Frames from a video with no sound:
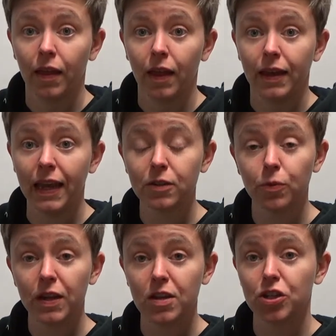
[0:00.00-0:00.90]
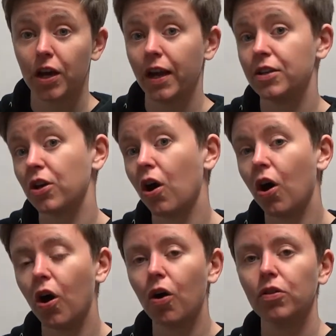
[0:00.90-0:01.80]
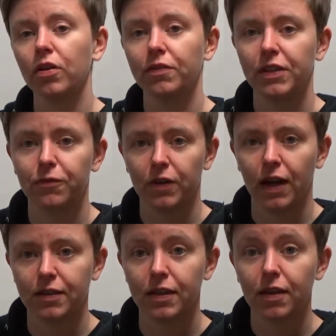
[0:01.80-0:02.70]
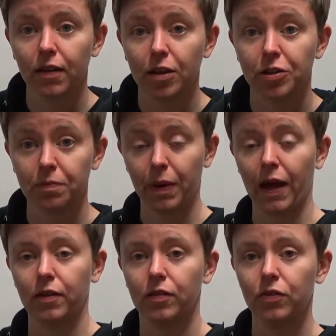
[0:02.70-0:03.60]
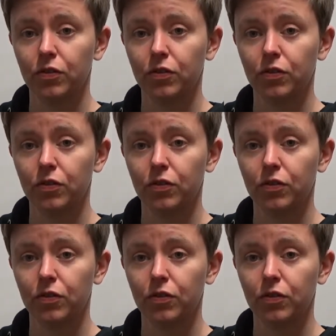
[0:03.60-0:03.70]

Next, we can change a whole lot of different articulation patterns